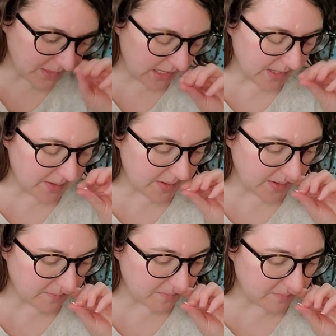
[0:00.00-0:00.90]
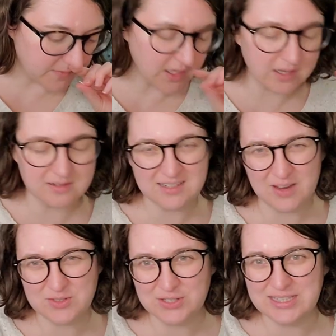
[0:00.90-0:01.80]
Um, not
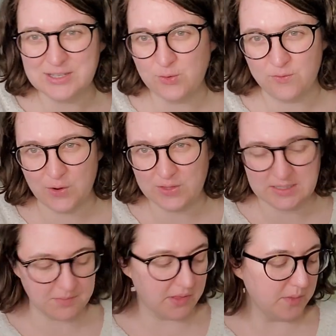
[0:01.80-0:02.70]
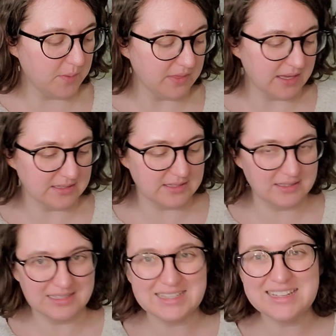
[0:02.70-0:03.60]
I was gonna say so far this month, but
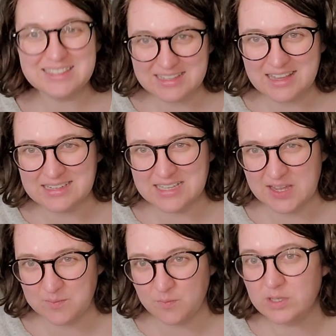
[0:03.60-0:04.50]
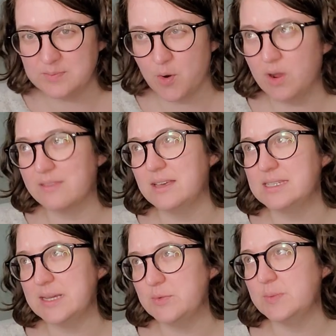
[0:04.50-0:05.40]
that's since the last time we spoke. And the
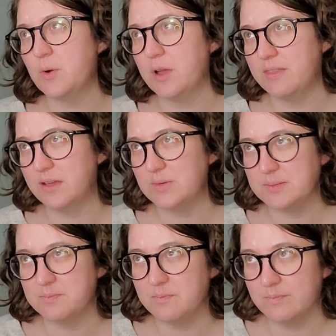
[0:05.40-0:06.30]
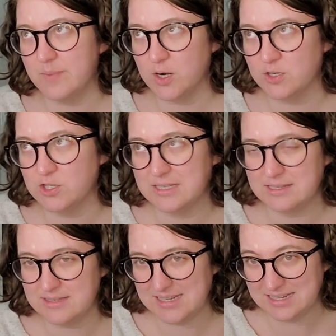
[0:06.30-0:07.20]
last time we spoke, I think, was March
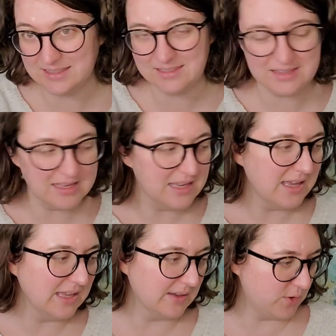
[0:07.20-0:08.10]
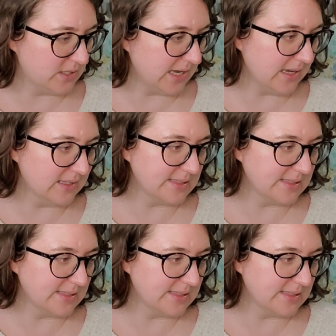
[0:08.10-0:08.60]
16th, give or take.